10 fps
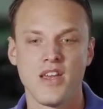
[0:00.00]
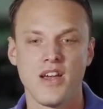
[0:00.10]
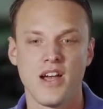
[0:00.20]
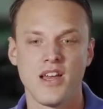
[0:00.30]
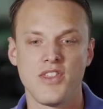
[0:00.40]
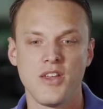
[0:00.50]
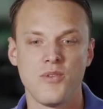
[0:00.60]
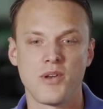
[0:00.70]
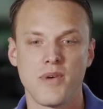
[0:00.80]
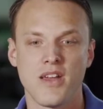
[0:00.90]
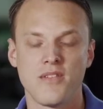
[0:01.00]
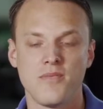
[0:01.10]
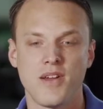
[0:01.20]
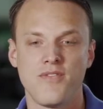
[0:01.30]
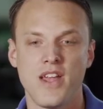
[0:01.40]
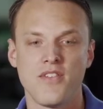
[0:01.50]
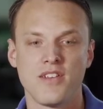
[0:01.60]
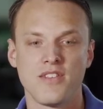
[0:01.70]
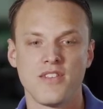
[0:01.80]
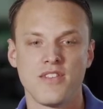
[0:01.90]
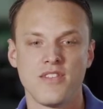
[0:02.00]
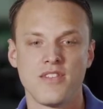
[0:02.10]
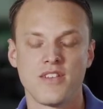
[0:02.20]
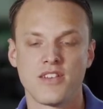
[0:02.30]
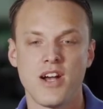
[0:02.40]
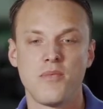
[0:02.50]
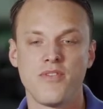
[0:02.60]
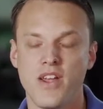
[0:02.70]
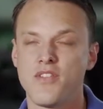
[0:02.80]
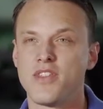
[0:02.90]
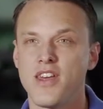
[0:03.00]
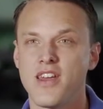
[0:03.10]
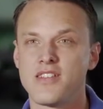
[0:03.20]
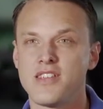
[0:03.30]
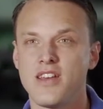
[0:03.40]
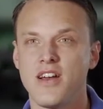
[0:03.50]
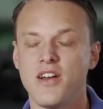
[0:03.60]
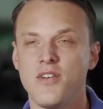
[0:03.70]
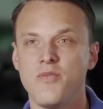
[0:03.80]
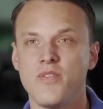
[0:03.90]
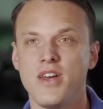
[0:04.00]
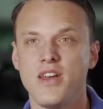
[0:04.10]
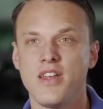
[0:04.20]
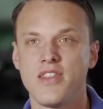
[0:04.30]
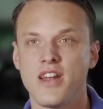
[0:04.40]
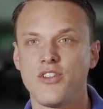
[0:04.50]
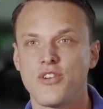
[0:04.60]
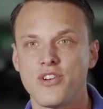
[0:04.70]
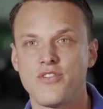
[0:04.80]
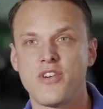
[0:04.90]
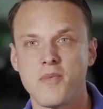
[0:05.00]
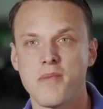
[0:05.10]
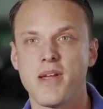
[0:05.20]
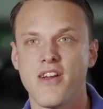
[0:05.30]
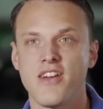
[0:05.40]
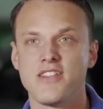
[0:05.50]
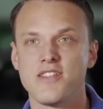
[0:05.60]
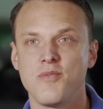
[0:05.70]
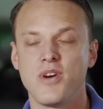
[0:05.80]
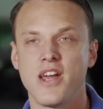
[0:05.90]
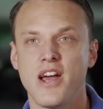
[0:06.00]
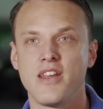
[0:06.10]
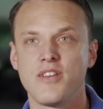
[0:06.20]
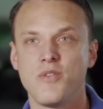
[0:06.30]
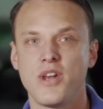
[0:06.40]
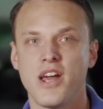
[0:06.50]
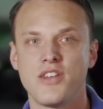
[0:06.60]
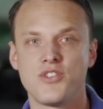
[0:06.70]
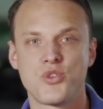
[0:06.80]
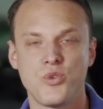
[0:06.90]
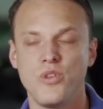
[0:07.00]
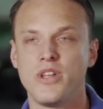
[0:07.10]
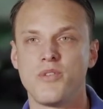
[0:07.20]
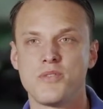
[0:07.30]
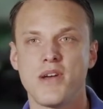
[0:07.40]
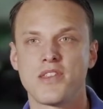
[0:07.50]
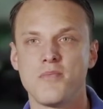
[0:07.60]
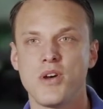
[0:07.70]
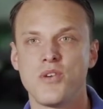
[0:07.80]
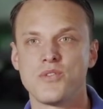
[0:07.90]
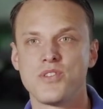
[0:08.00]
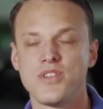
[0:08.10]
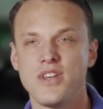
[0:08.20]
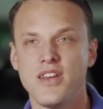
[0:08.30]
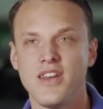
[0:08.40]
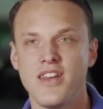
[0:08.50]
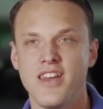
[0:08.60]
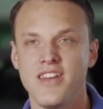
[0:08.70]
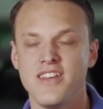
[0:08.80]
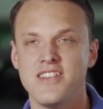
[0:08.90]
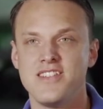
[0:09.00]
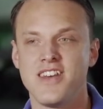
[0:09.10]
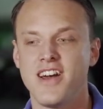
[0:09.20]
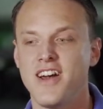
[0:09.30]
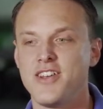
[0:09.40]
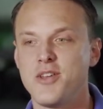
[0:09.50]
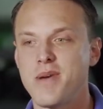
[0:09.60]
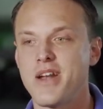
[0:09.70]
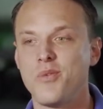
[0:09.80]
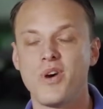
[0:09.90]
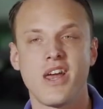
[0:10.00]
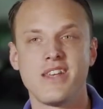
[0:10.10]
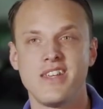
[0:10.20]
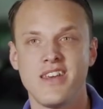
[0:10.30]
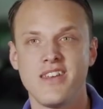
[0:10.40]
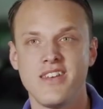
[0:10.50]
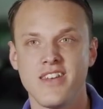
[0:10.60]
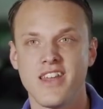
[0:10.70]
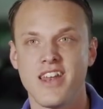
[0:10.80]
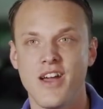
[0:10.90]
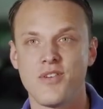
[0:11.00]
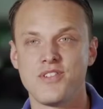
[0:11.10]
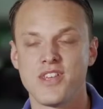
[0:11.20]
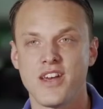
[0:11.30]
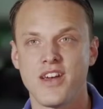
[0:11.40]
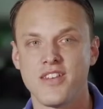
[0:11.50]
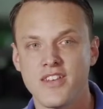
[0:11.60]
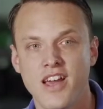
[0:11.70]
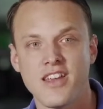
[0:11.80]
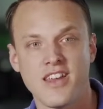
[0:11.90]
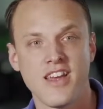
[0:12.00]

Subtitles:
I think one of my favorite, a couple favorite things that I learned from my parents, and what I truly respect the most is no matter what I did, and I